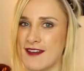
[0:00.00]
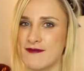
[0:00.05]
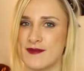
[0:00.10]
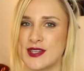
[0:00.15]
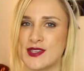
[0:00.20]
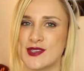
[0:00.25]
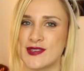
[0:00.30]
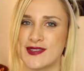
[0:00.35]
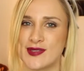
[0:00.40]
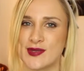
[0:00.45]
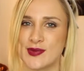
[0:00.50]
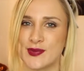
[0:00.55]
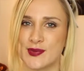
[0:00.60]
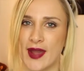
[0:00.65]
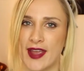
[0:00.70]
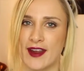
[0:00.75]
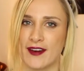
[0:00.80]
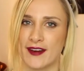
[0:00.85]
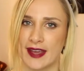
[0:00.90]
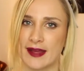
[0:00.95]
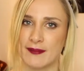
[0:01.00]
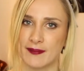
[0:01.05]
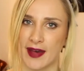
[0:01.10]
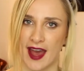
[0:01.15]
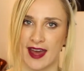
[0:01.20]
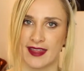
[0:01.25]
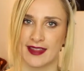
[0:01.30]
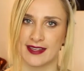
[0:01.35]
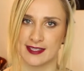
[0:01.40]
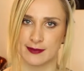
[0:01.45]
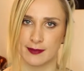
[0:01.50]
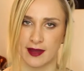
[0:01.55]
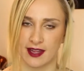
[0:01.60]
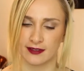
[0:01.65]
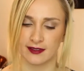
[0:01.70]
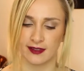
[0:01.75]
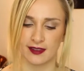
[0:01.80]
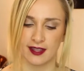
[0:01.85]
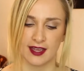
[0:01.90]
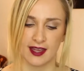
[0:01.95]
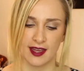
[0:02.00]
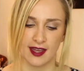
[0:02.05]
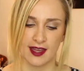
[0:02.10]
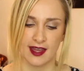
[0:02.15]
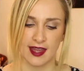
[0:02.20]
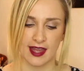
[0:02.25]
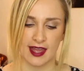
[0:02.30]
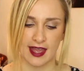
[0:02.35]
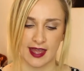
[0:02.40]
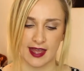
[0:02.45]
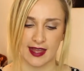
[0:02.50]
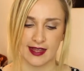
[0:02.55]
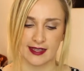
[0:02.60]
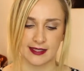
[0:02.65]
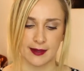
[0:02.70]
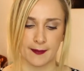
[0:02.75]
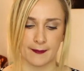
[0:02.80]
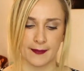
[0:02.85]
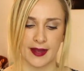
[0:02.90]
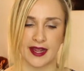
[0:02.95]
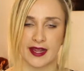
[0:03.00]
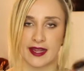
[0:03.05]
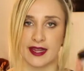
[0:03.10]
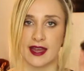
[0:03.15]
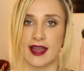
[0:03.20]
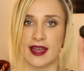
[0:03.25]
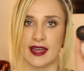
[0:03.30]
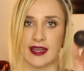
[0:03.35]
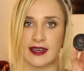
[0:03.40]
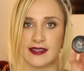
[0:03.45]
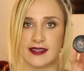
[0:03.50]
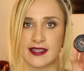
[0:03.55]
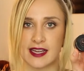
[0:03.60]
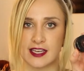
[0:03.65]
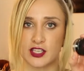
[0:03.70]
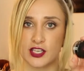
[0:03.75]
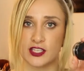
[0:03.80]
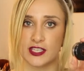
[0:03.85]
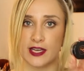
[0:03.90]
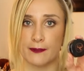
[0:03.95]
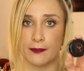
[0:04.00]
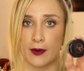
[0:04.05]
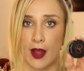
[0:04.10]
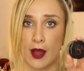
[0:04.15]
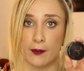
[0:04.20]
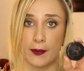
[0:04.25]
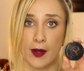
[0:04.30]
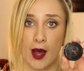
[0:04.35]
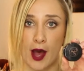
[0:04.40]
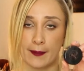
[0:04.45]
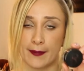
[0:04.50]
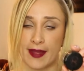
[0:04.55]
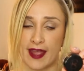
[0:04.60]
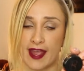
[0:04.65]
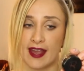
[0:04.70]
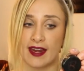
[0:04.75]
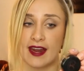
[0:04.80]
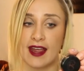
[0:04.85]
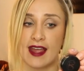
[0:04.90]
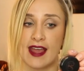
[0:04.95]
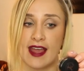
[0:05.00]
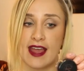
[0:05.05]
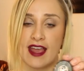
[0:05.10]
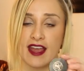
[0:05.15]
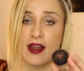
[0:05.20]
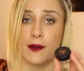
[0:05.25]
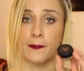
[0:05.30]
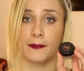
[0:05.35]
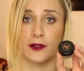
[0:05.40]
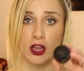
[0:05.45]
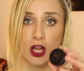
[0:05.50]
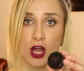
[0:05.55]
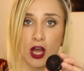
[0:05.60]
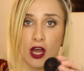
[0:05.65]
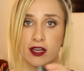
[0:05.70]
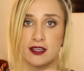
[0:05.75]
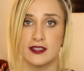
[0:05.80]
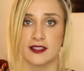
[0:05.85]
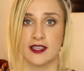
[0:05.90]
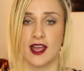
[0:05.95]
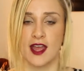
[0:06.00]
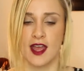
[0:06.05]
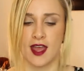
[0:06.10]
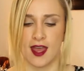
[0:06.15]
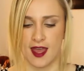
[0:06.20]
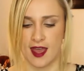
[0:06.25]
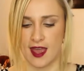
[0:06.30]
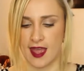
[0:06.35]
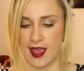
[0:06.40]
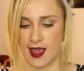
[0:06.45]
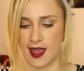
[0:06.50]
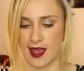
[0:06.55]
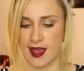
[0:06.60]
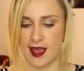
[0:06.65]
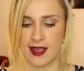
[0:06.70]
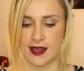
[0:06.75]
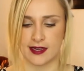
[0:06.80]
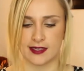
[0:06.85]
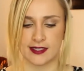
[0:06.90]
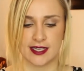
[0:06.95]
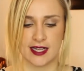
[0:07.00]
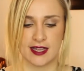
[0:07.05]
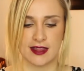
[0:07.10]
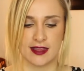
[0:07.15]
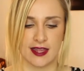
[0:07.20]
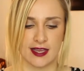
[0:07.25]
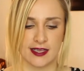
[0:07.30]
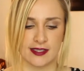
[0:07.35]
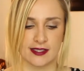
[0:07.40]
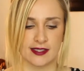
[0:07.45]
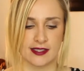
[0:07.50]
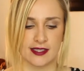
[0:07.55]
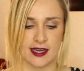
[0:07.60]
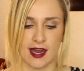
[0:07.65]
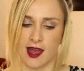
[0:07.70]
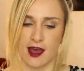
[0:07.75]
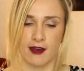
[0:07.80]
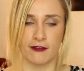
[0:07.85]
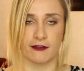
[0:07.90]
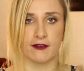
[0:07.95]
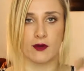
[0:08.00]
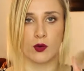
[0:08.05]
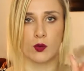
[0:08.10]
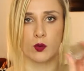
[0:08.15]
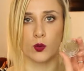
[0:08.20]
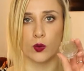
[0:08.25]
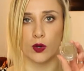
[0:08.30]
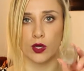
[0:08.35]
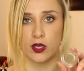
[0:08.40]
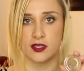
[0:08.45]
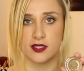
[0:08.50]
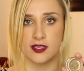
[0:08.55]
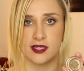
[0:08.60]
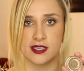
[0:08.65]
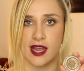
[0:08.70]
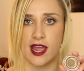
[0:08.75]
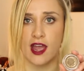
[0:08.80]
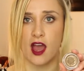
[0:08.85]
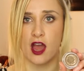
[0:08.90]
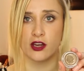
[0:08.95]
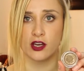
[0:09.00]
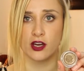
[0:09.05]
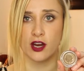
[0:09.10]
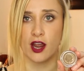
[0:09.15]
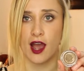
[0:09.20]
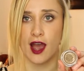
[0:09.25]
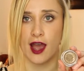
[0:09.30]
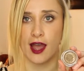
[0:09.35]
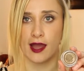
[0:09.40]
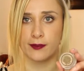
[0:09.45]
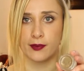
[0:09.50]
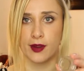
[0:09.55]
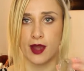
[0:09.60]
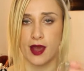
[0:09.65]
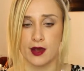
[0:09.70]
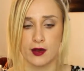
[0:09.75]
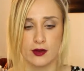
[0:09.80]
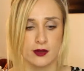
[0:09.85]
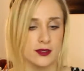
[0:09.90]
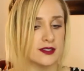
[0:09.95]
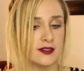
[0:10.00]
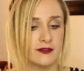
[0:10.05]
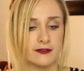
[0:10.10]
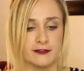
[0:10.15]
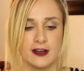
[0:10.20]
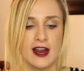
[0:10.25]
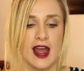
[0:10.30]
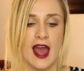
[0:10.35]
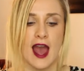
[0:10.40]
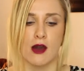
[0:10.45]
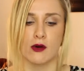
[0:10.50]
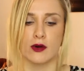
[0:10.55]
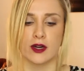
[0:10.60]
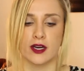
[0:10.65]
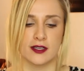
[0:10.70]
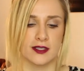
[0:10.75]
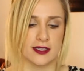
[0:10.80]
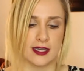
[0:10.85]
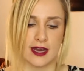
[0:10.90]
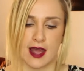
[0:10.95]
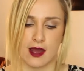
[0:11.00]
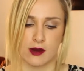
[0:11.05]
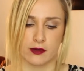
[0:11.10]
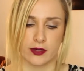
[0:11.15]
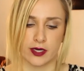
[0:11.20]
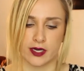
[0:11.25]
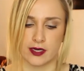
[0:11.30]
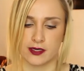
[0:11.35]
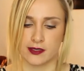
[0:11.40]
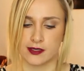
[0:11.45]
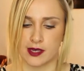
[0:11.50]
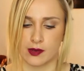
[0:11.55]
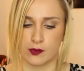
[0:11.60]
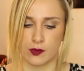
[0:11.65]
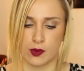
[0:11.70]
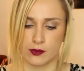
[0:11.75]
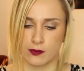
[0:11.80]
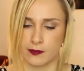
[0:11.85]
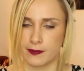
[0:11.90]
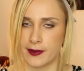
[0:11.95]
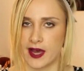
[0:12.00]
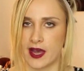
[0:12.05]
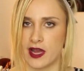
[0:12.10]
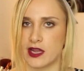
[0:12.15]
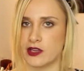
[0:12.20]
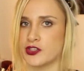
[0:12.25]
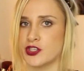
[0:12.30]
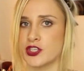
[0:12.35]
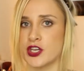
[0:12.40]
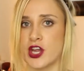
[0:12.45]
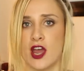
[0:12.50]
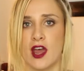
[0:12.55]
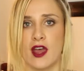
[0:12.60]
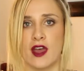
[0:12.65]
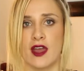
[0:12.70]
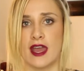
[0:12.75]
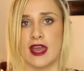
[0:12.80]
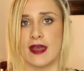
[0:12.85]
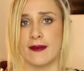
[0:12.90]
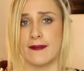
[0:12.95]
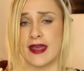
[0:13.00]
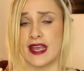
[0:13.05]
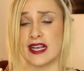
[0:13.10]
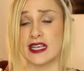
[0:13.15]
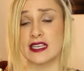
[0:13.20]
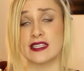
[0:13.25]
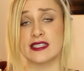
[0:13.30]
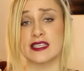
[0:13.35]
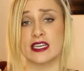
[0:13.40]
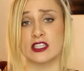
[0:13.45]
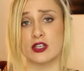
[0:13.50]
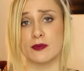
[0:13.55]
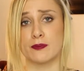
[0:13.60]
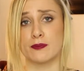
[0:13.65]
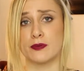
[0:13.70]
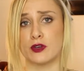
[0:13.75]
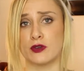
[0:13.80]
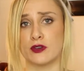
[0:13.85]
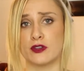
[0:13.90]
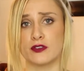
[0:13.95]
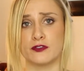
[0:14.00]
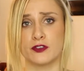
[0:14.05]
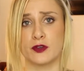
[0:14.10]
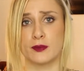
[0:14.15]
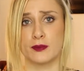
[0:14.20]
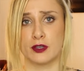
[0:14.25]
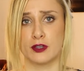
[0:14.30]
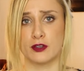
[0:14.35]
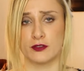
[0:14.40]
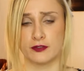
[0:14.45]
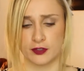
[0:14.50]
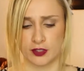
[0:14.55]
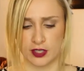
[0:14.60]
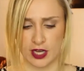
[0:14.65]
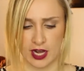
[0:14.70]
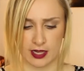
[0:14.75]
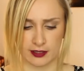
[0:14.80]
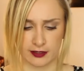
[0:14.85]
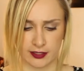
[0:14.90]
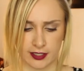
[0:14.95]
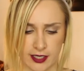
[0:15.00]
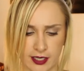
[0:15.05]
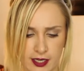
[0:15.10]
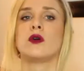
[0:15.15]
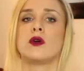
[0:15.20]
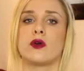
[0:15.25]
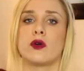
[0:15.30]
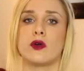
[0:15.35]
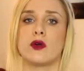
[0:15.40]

I've been swearing by this month is my Anastasia Dipbrow Pomade in Blonde. And this stuff will stay on your eyebrows for hours and hours. It won't budge. It makes such a beautiful, beautiful color.